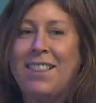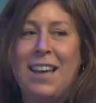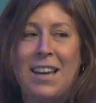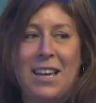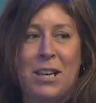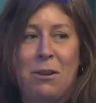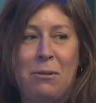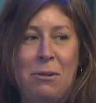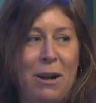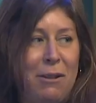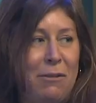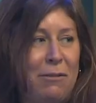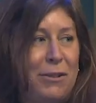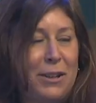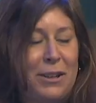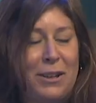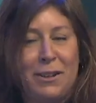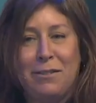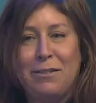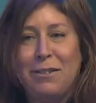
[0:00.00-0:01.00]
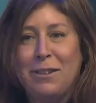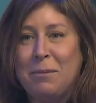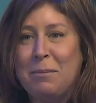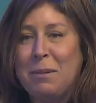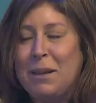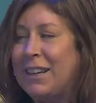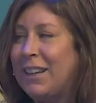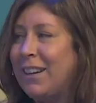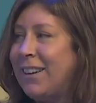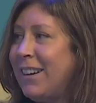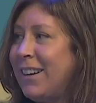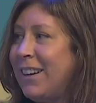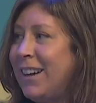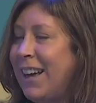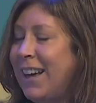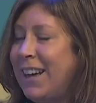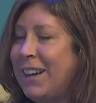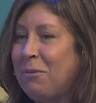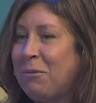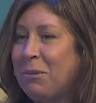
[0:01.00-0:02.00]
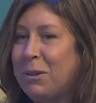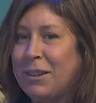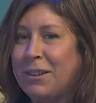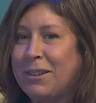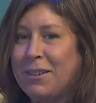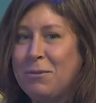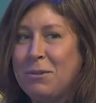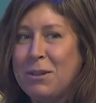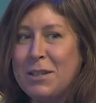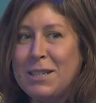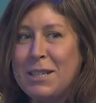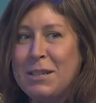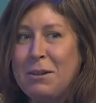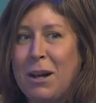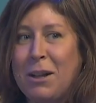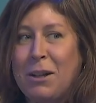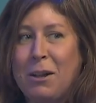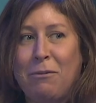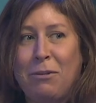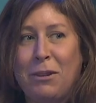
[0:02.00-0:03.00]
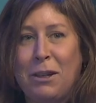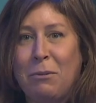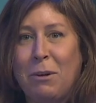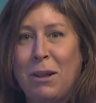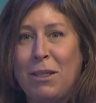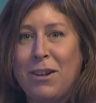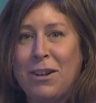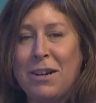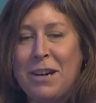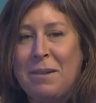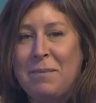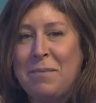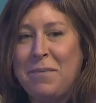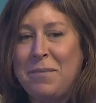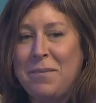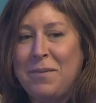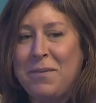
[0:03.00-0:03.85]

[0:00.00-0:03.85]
Thank you all for being here today, and we'll see you all hopefully at 1:30.